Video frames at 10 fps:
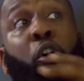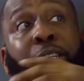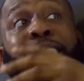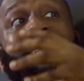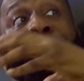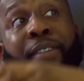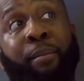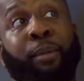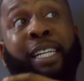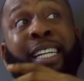us as a
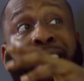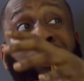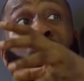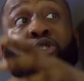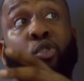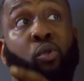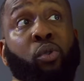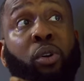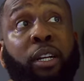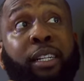family. They need to know.
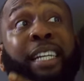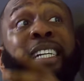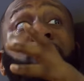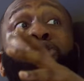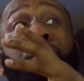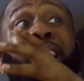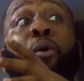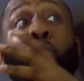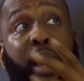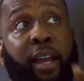They need to be
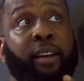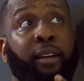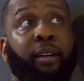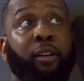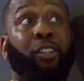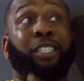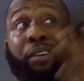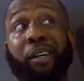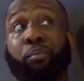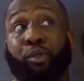aware because it's
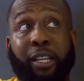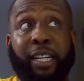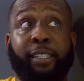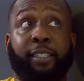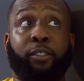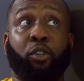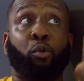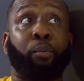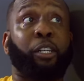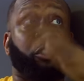very important. So it won't be a